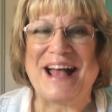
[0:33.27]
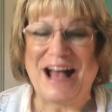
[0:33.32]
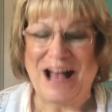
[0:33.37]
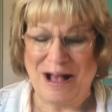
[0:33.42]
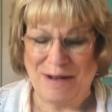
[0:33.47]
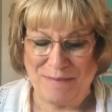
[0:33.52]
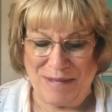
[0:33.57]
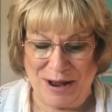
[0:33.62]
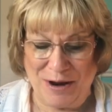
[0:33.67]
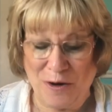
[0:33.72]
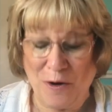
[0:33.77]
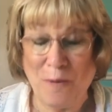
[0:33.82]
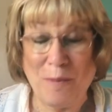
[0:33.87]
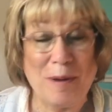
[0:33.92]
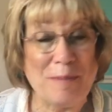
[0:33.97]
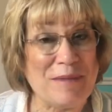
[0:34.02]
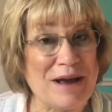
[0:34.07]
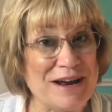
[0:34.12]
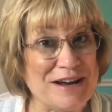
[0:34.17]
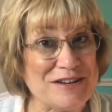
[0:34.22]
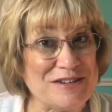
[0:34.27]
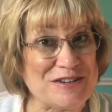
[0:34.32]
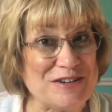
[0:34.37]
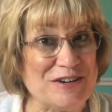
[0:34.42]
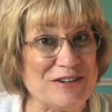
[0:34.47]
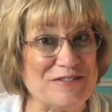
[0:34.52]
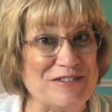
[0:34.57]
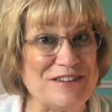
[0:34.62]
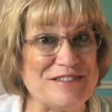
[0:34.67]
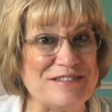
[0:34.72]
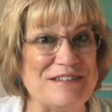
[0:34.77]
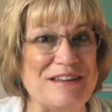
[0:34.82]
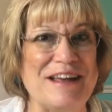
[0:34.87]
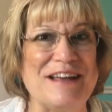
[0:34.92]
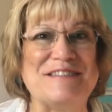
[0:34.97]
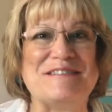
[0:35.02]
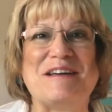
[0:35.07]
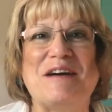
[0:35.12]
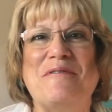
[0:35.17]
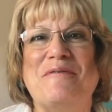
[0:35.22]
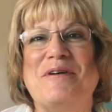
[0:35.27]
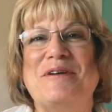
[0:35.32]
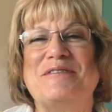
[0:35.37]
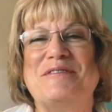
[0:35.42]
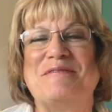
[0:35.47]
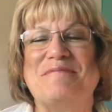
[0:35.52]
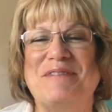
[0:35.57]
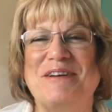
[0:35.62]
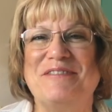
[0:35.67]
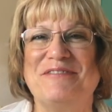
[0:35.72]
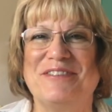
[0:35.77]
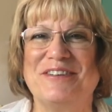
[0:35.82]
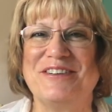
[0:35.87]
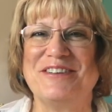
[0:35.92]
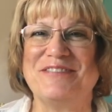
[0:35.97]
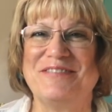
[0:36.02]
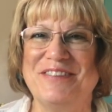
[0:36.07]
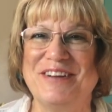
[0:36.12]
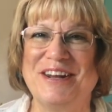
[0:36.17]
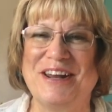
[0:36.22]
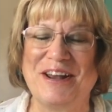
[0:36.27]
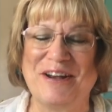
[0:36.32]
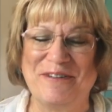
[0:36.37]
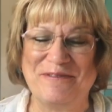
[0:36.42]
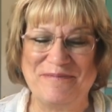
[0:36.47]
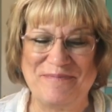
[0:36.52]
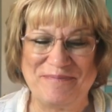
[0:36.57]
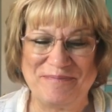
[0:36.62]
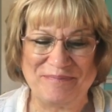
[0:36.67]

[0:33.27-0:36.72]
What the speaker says: I hope I'm not as nervous as I was in my first video.